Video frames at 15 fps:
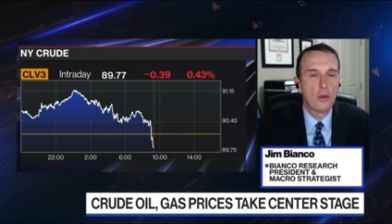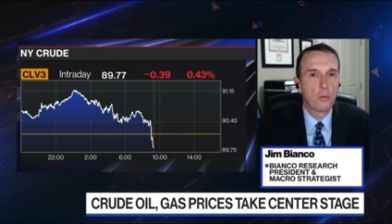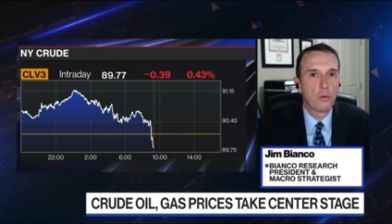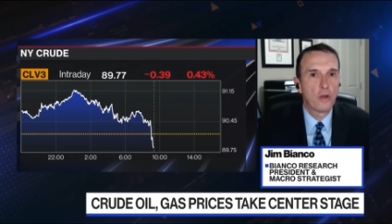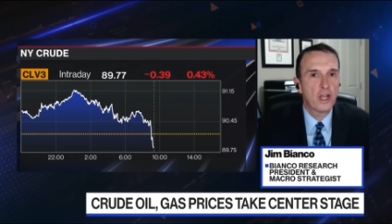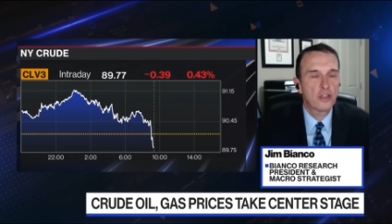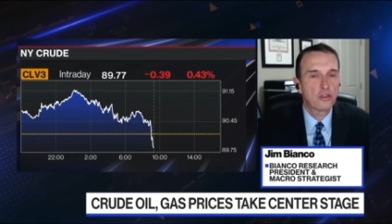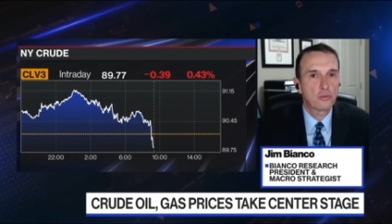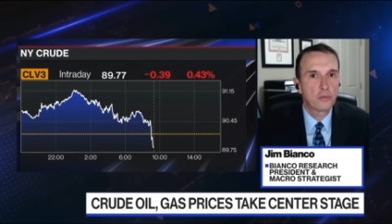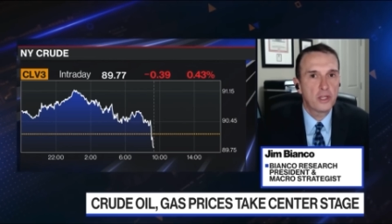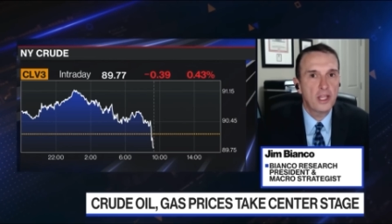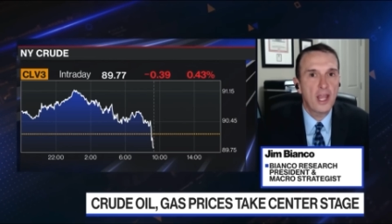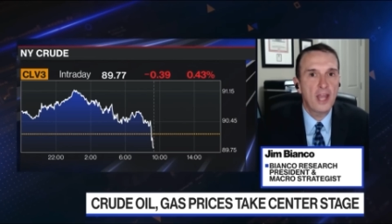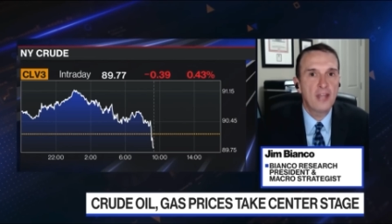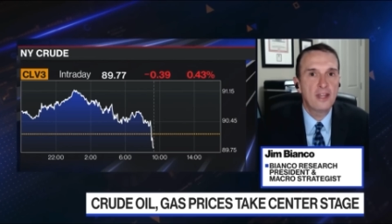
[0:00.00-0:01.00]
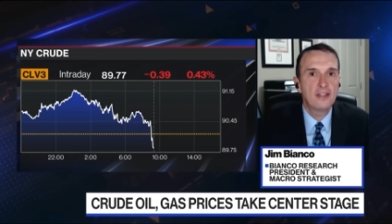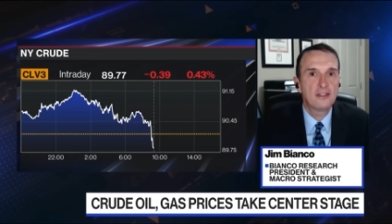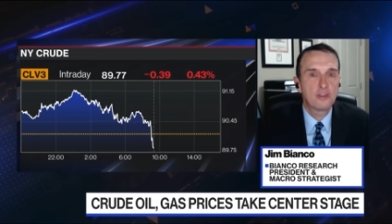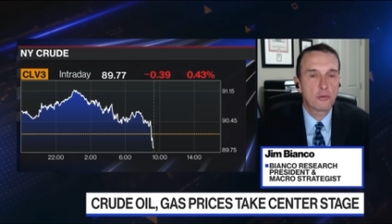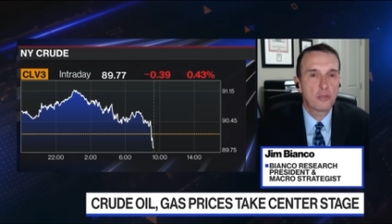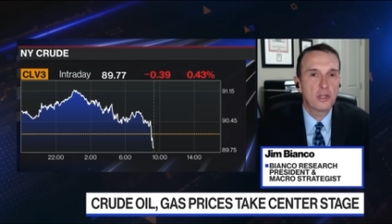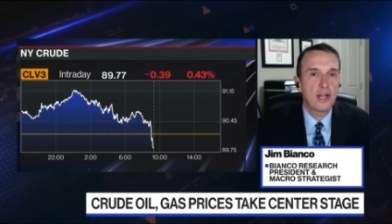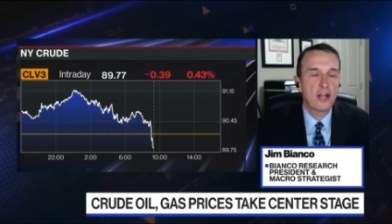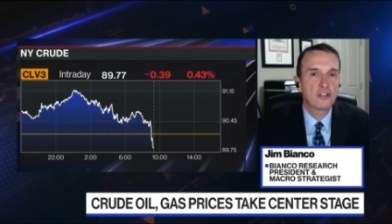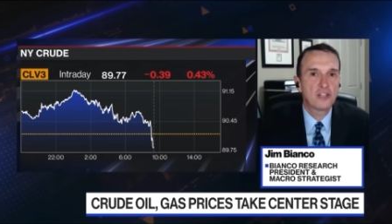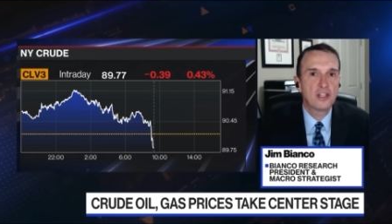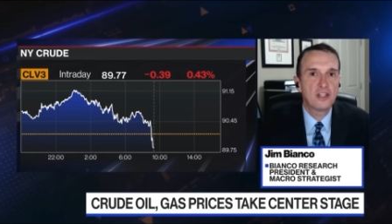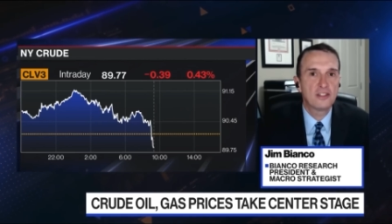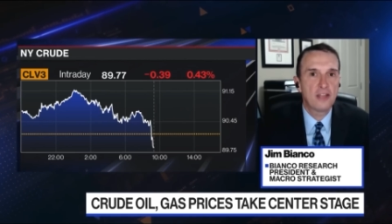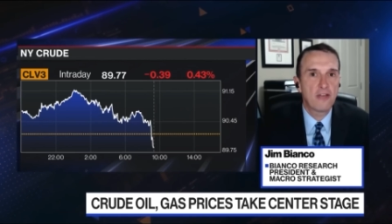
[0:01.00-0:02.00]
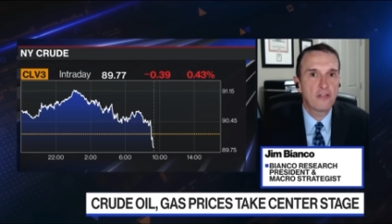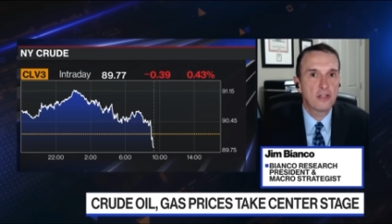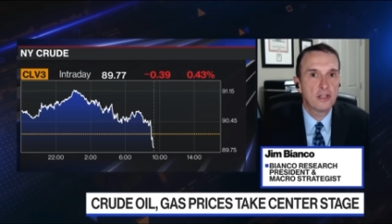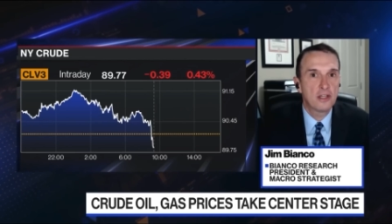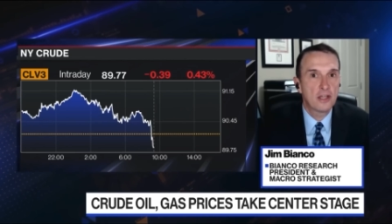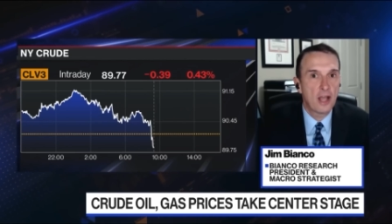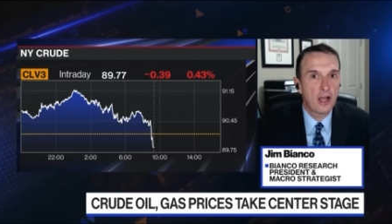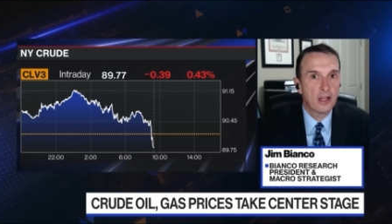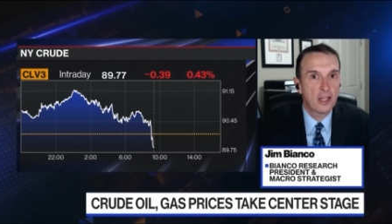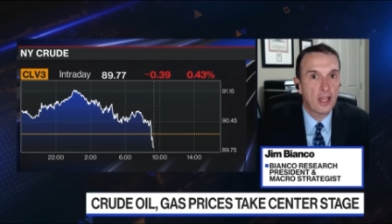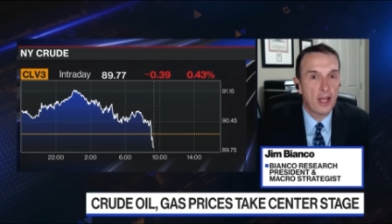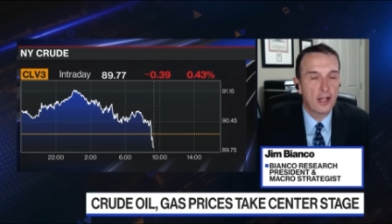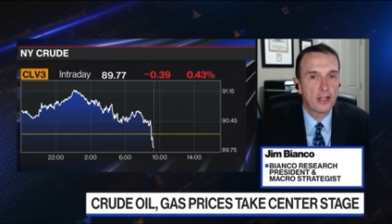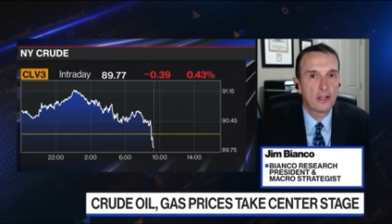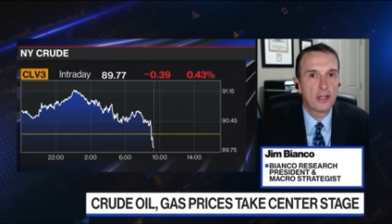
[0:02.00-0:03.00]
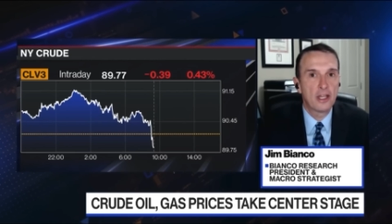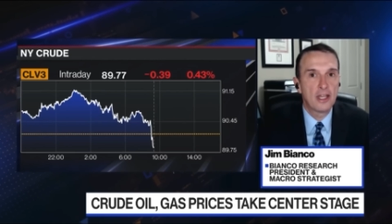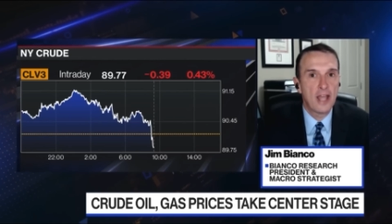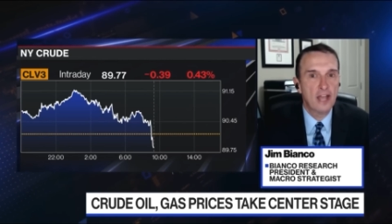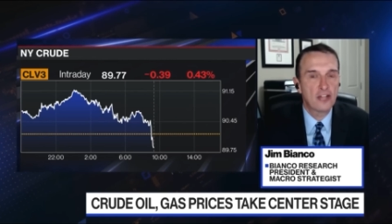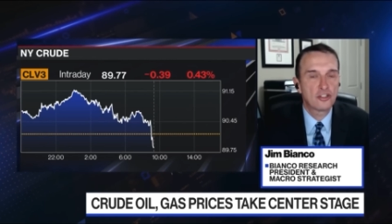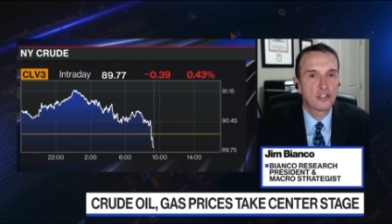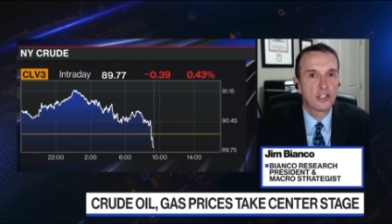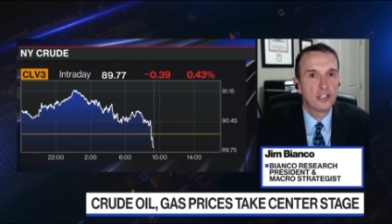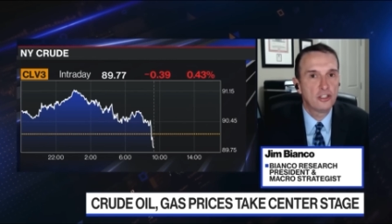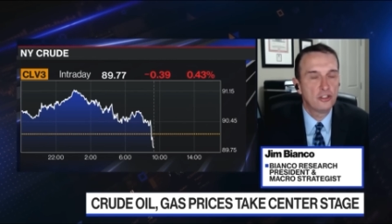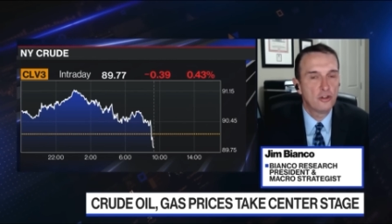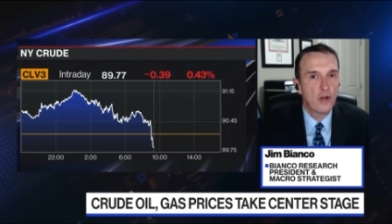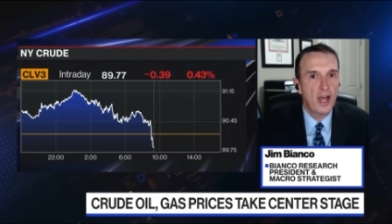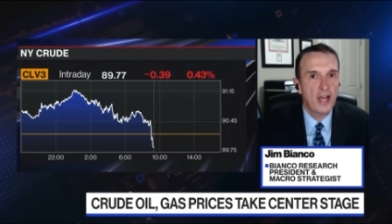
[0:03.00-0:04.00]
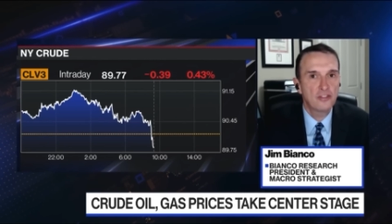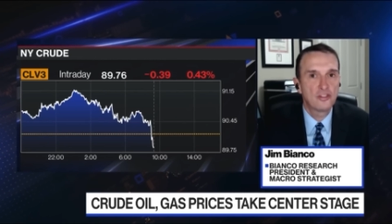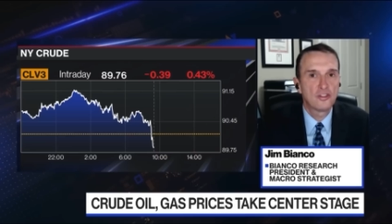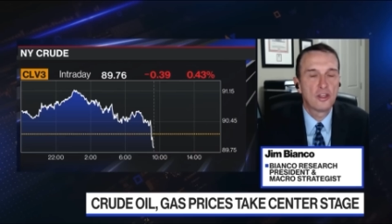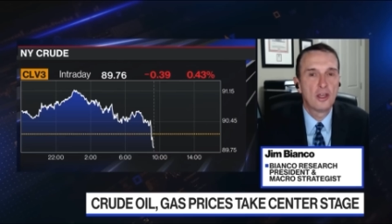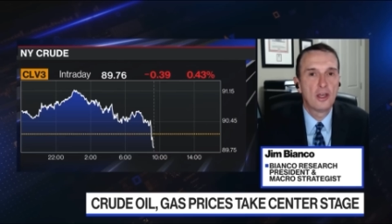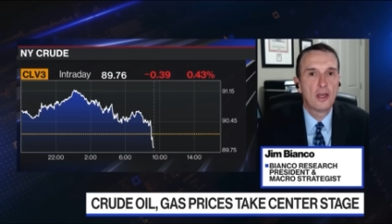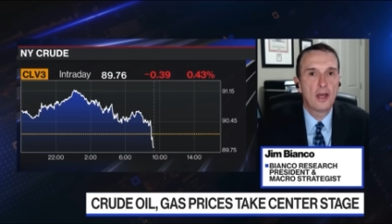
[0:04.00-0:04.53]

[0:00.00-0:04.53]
We're at $3.87 a gallon nationally in the U.S.